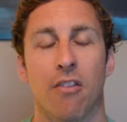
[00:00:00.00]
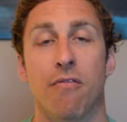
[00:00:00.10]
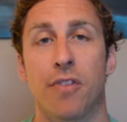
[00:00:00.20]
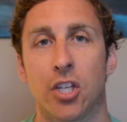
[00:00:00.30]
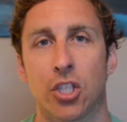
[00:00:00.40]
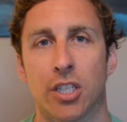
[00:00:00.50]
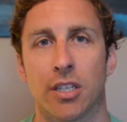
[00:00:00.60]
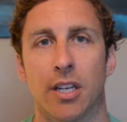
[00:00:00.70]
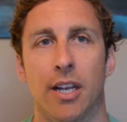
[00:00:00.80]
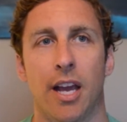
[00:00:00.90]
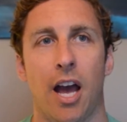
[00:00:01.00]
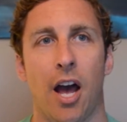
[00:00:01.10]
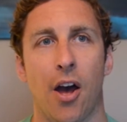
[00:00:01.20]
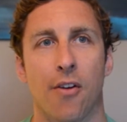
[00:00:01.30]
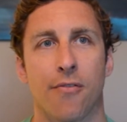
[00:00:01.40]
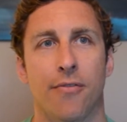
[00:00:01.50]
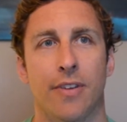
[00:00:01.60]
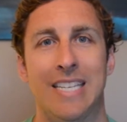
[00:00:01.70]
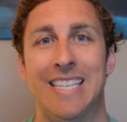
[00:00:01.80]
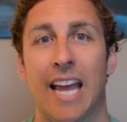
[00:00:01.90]
of vision, of
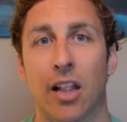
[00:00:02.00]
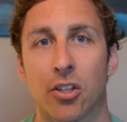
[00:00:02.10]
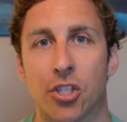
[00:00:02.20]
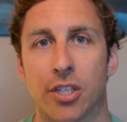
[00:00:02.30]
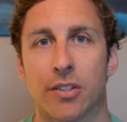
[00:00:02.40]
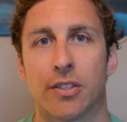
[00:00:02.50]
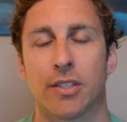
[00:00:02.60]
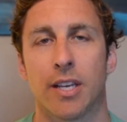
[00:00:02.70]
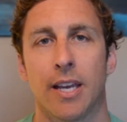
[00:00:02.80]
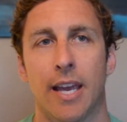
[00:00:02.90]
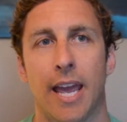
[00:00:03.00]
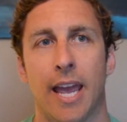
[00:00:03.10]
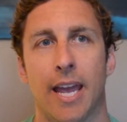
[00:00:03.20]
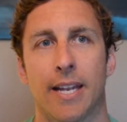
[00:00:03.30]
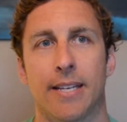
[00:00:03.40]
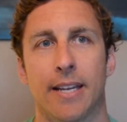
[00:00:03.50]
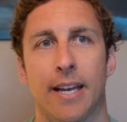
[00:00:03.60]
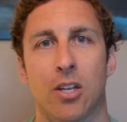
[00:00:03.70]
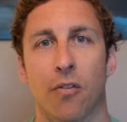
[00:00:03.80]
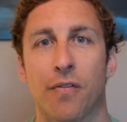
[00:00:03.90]
intelligence, and
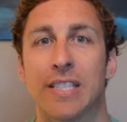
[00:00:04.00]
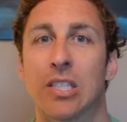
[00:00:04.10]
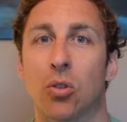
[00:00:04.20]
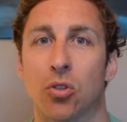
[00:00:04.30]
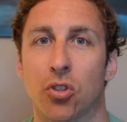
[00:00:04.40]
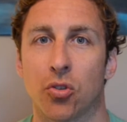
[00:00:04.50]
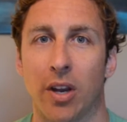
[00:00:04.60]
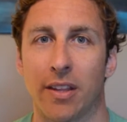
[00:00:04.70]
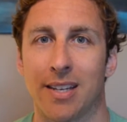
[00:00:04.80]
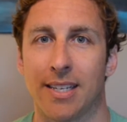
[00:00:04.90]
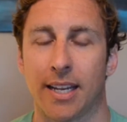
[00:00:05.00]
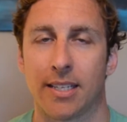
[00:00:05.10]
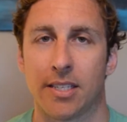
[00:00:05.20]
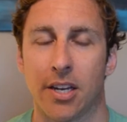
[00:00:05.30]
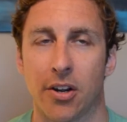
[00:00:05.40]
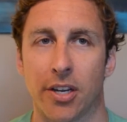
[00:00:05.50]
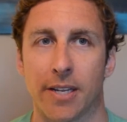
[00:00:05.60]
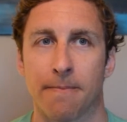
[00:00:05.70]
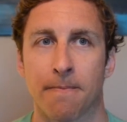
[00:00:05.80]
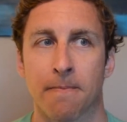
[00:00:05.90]
physical strength and dexterity.